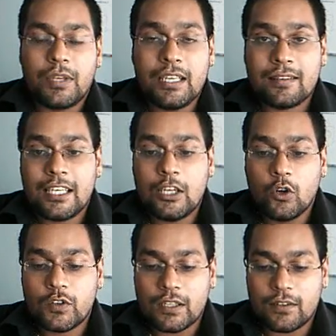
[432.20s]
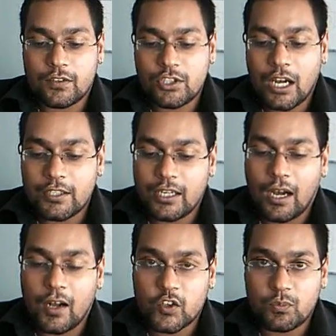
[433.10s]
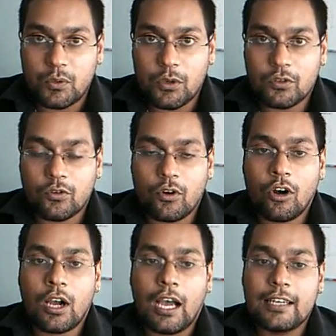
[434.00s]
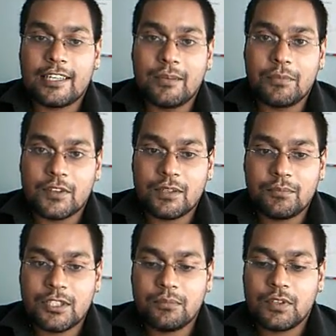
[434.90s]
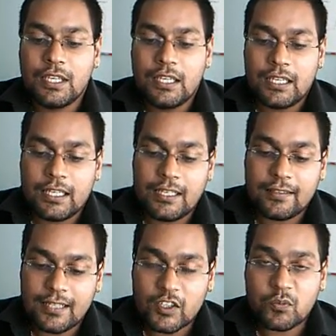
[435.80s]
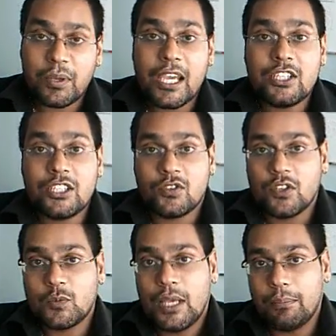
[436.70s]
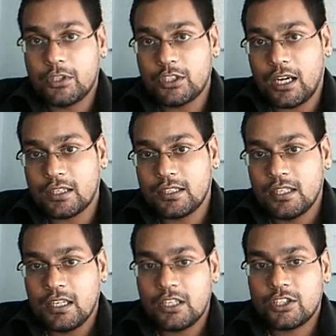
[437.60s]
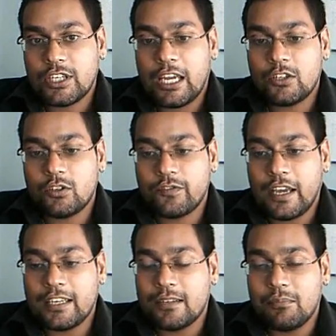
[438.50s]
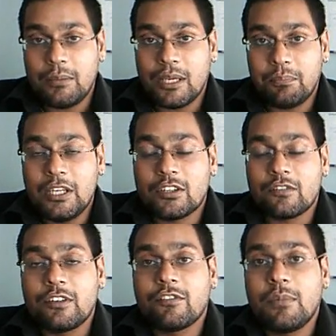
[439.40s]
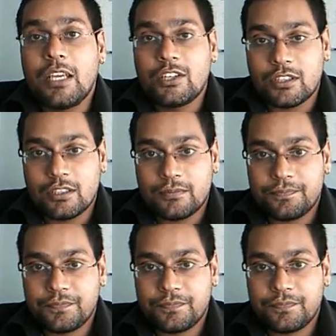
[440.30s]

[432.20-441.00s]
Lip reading: He looks at this chart, he asks me what's wrong, I tell him the symptoms, he starts paging to this paper chart, trying to find maybe a piece of information.